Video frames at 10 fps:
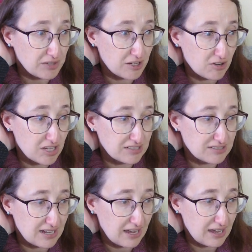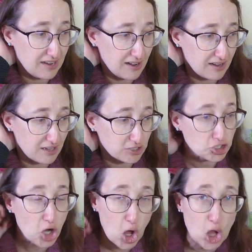there is a
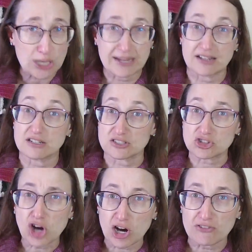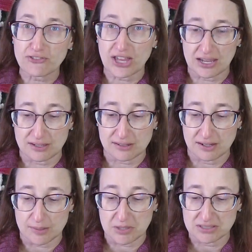shawl and a scarf and
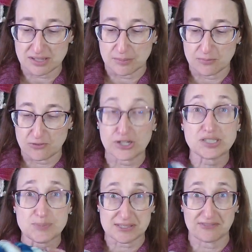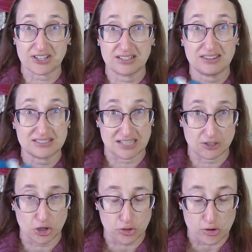some very specifically that Zen
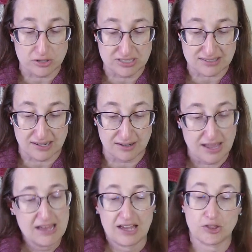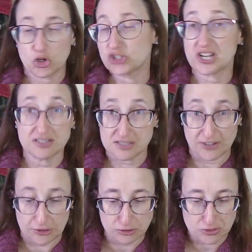Yarn Garden has done, and there are tons of
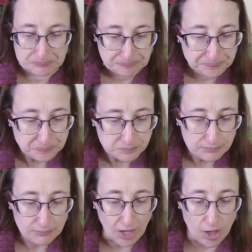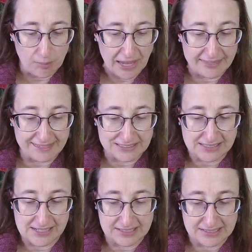others. And
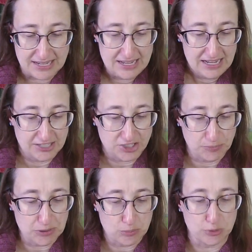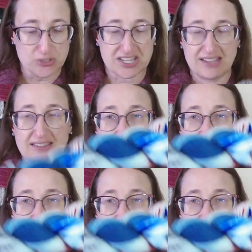this is a Jump in the Pool skein